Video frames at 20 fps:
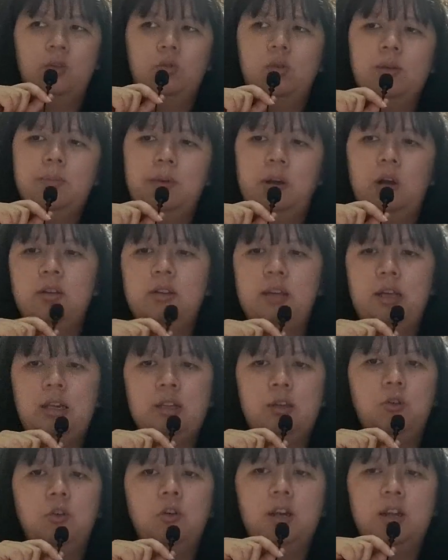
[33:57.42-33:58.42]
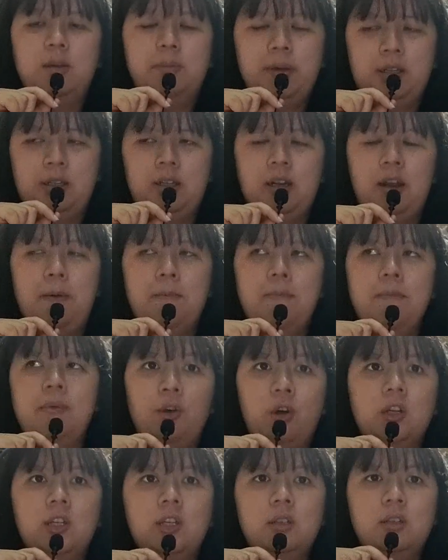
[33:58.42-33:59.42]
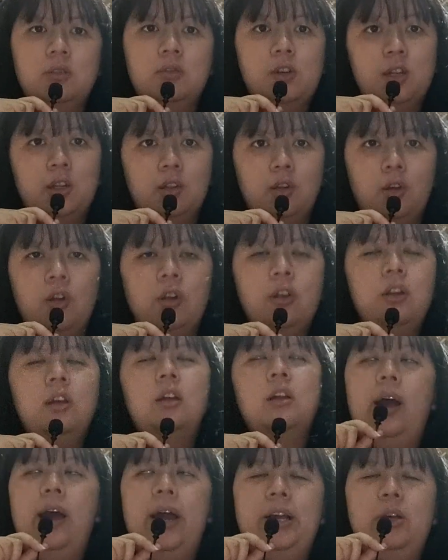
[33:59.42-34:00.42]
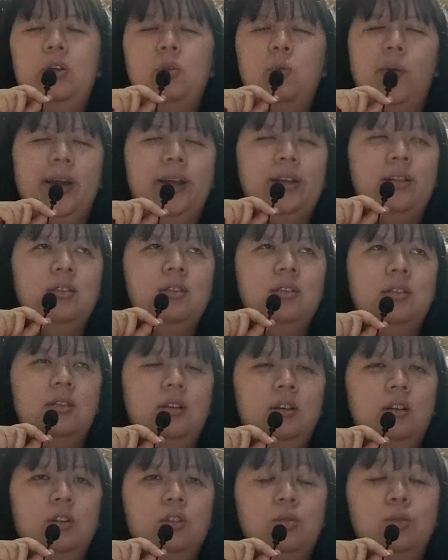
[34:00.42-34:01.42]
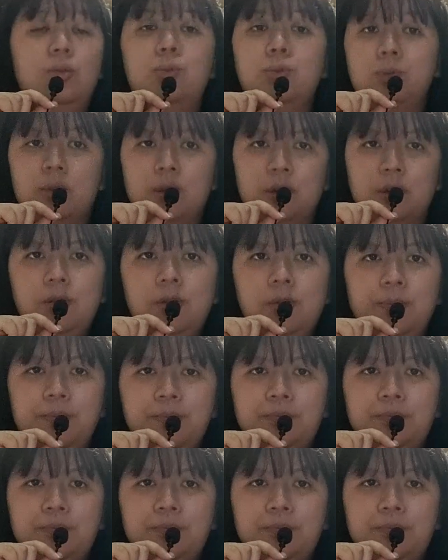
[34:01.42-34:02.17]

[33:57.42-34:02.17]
to it because I literally picked it up for this readathon. I went to Google